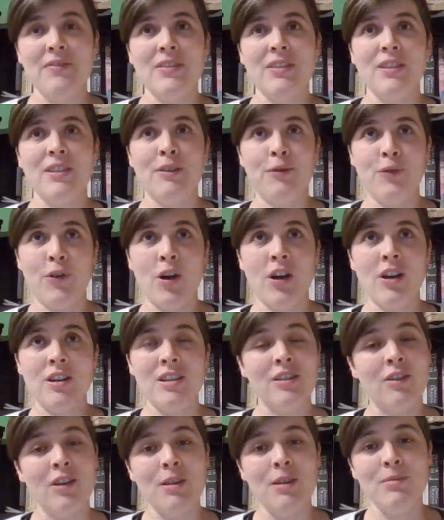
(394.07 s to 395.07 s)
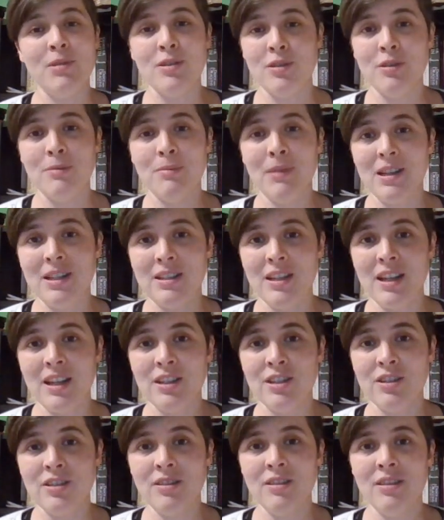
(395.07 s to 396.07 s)
The first time you do
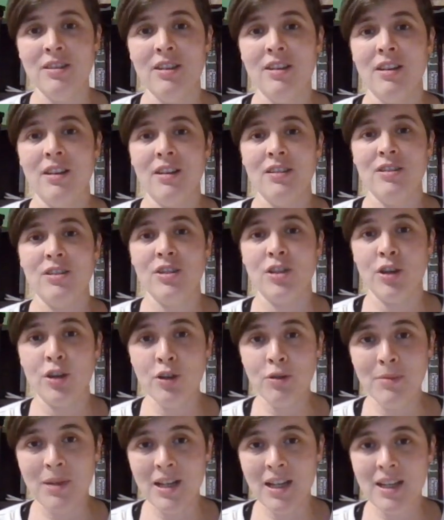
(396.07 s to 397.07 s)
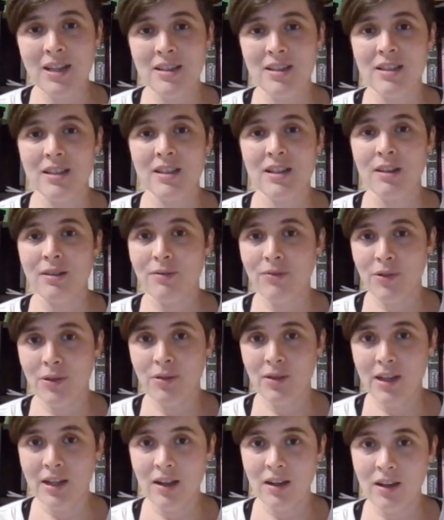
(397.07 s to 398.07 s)
meditation, 2 minutes can
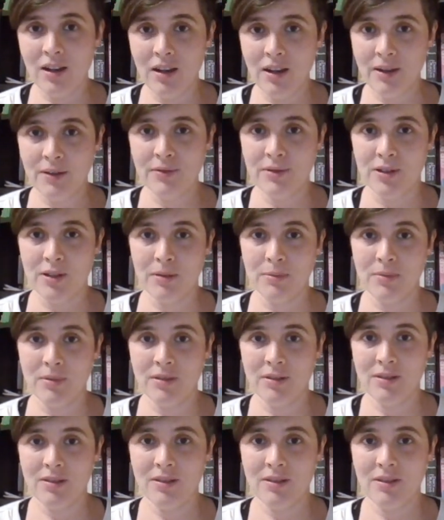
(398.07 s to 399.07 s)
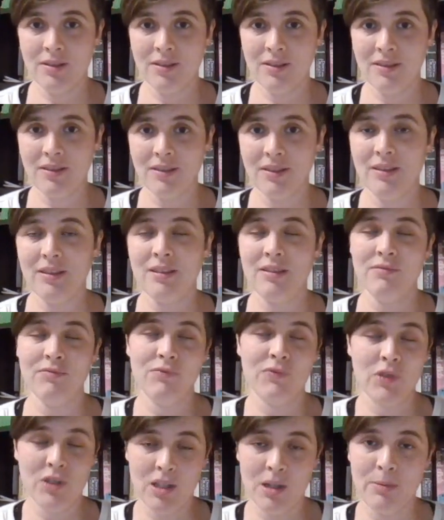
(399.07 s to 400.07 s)
feel like a lifetime.
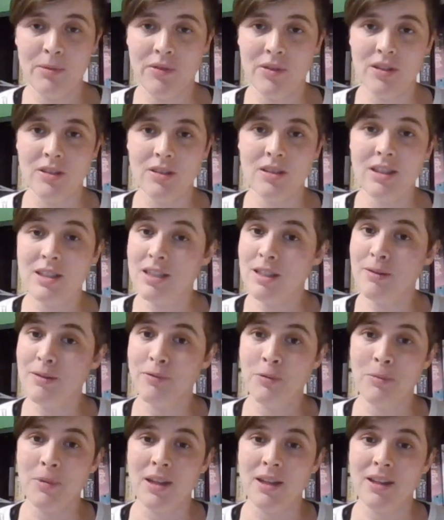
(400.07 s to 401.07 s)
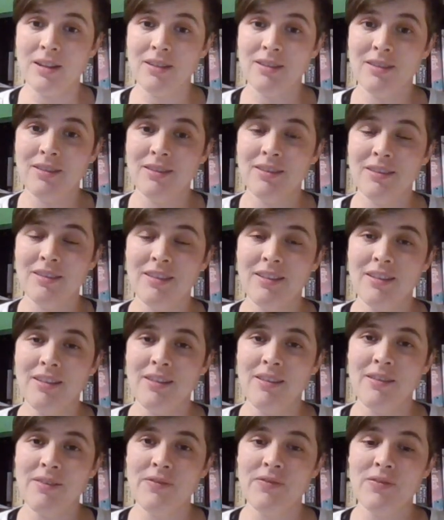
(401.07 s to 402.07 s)
For some of us, it did for me.
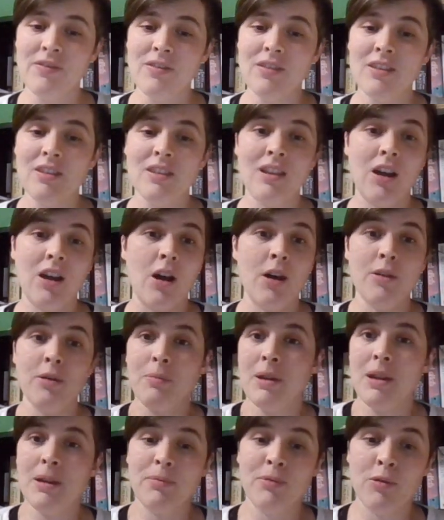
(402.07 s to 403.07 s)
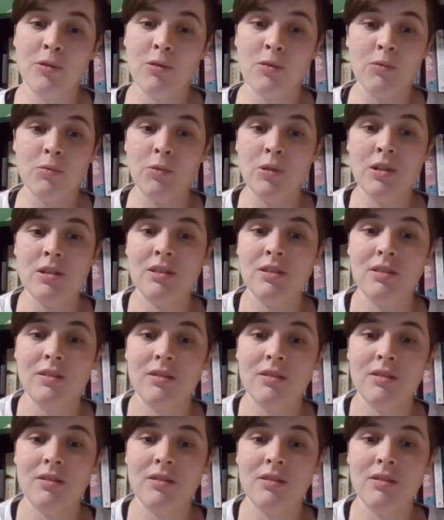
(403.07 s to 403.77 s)
Other people would